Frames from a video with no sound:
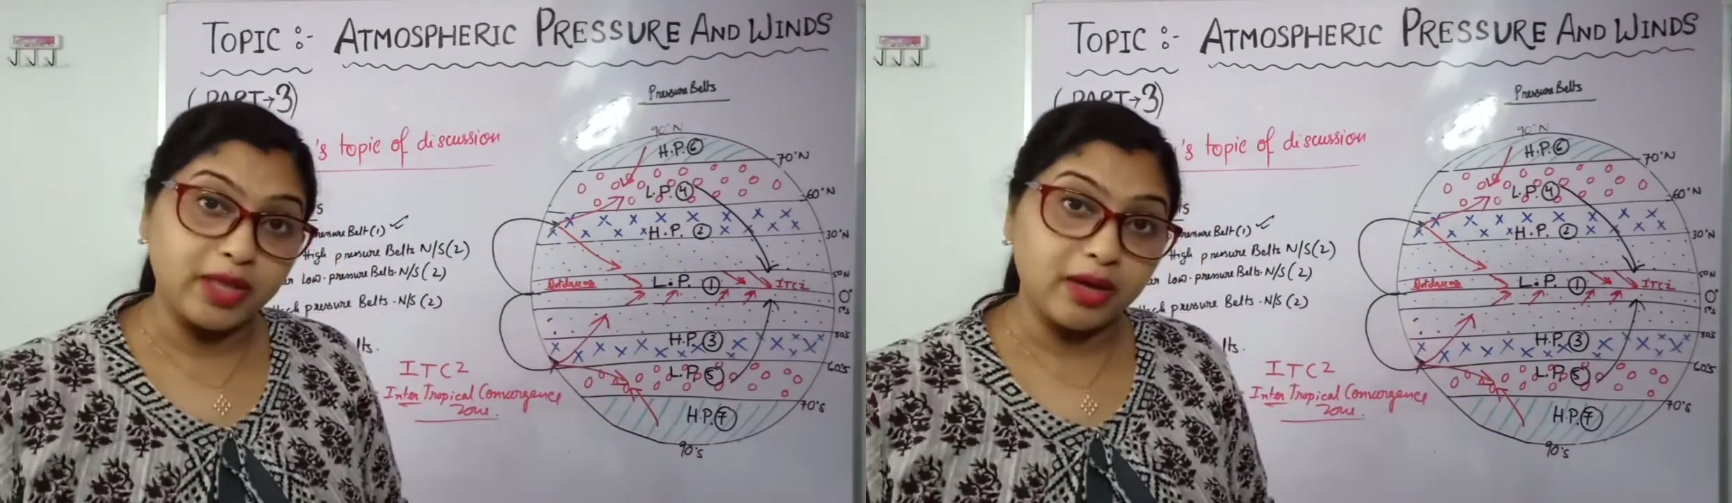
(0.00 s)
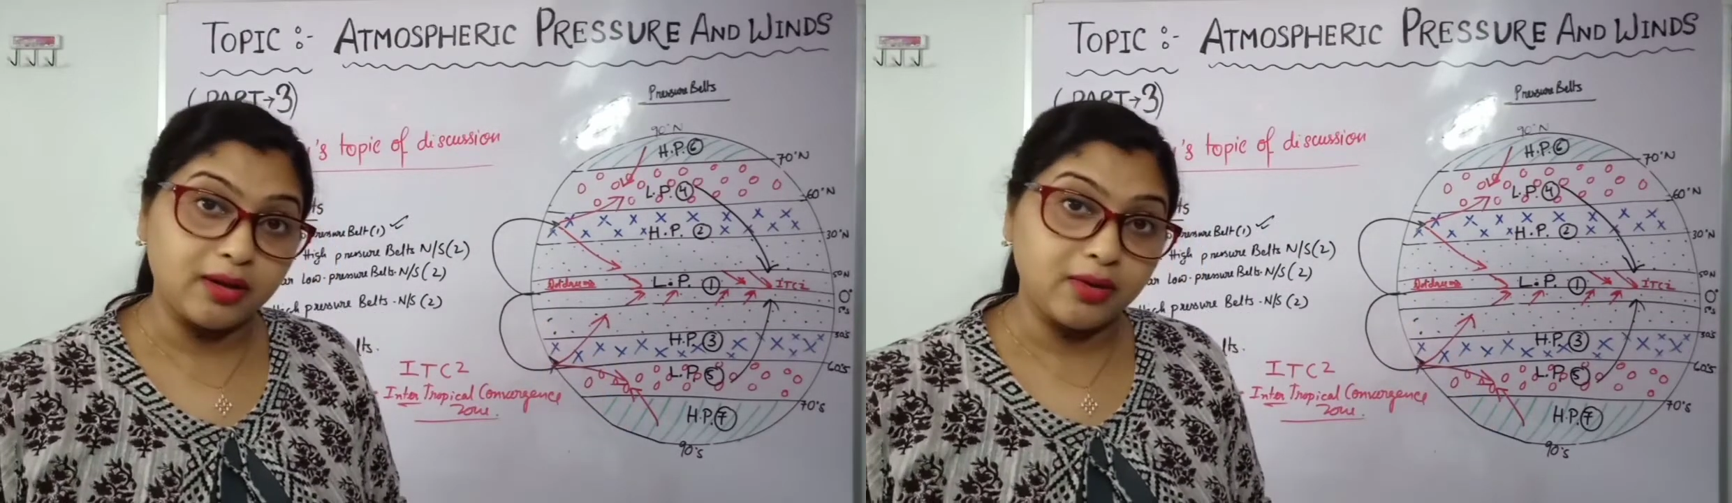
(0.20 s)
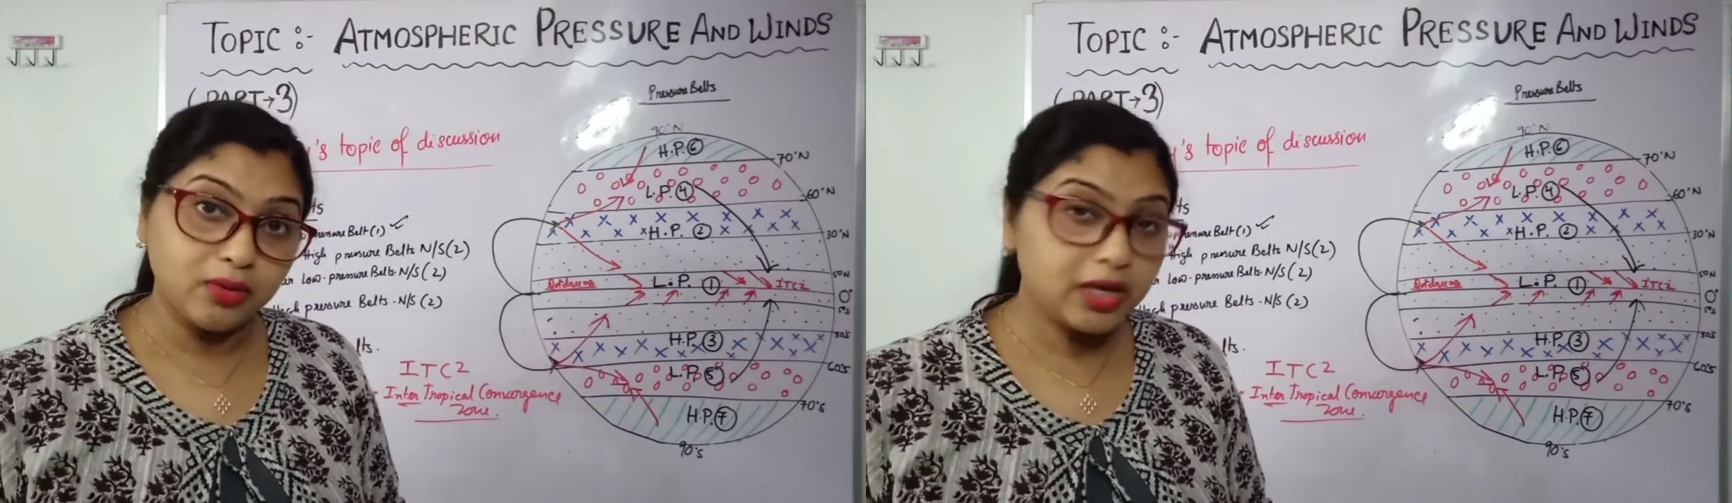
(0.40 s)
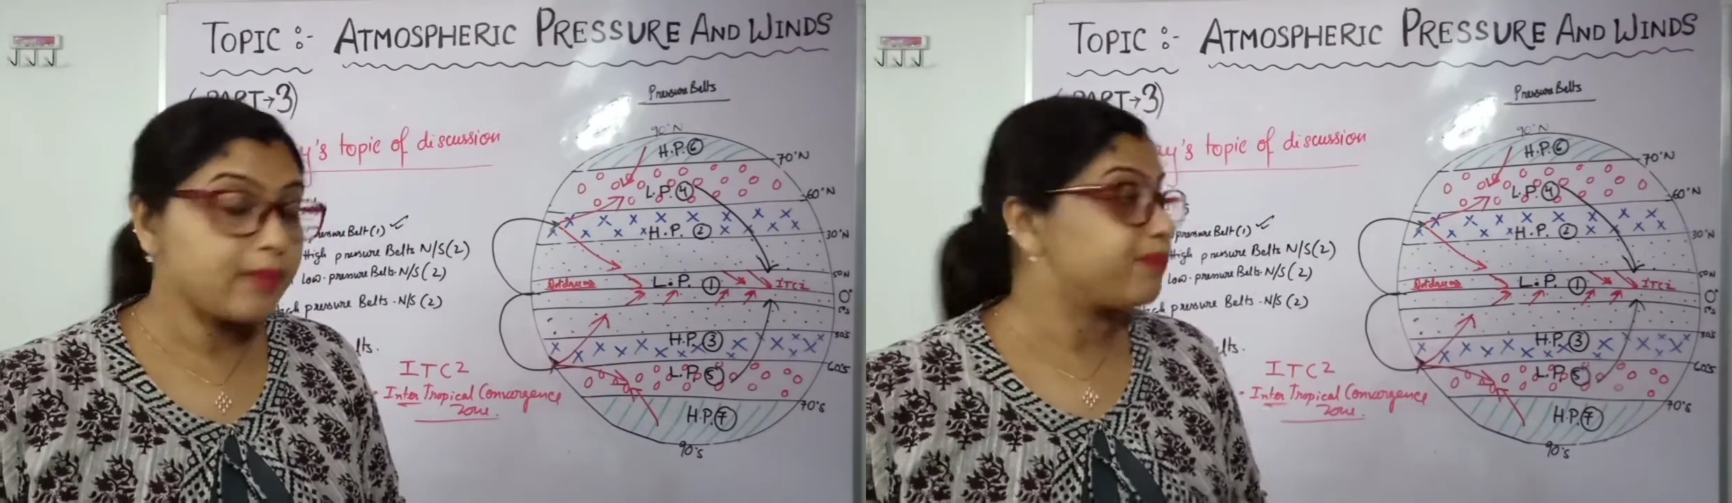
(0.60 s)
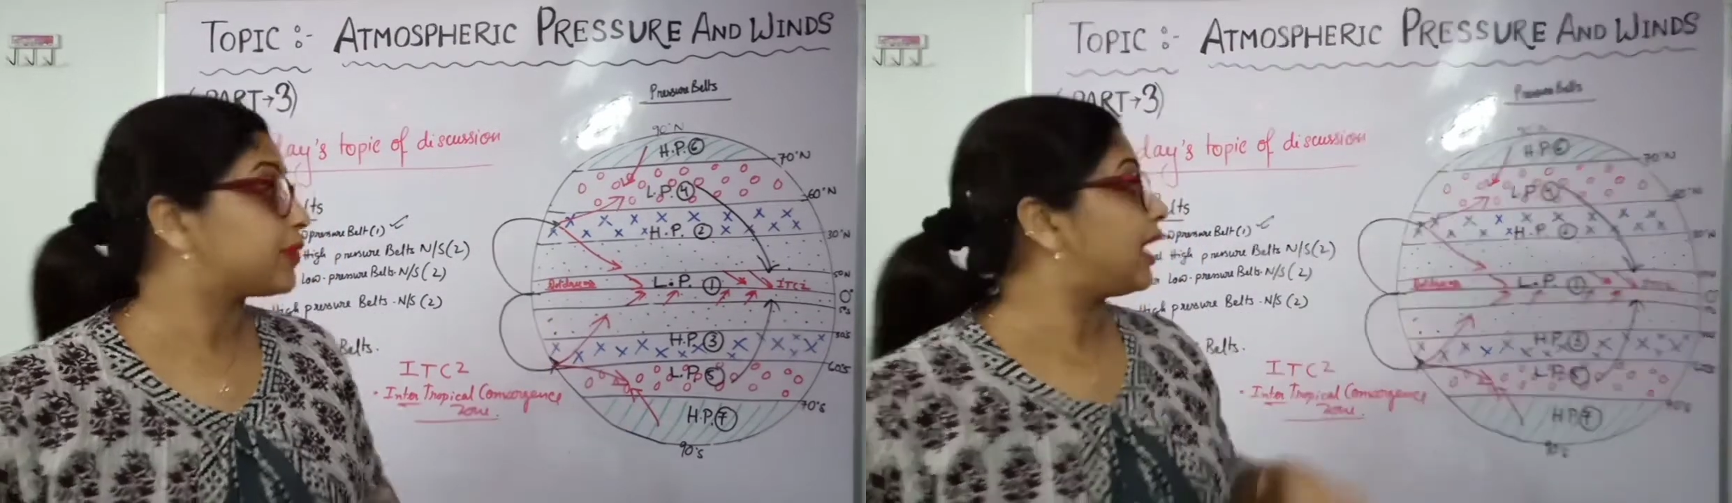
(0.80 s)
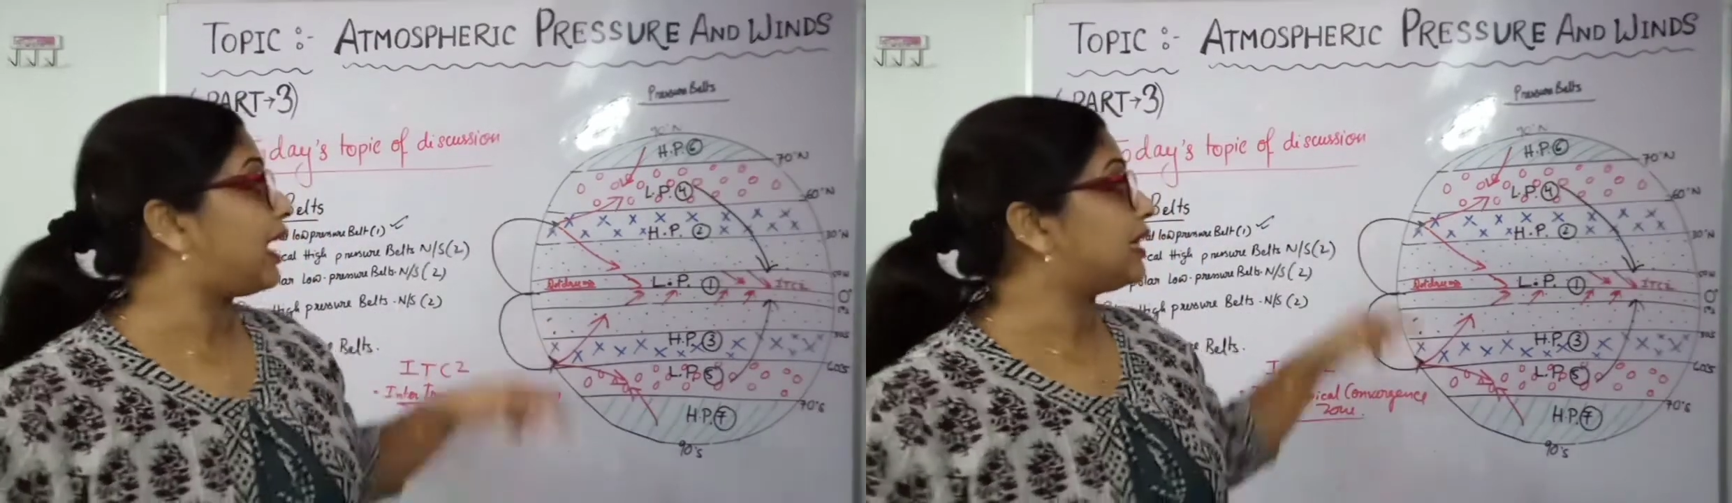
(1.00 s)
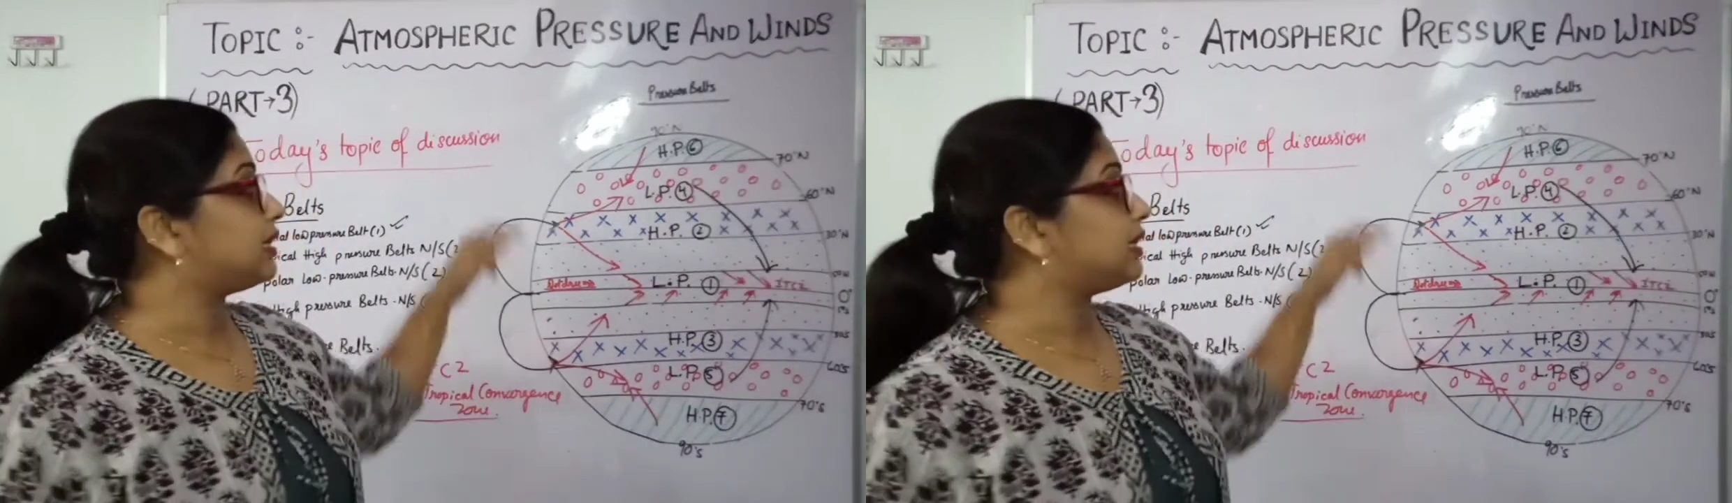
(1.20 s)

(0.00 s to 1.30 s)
there. Okay, and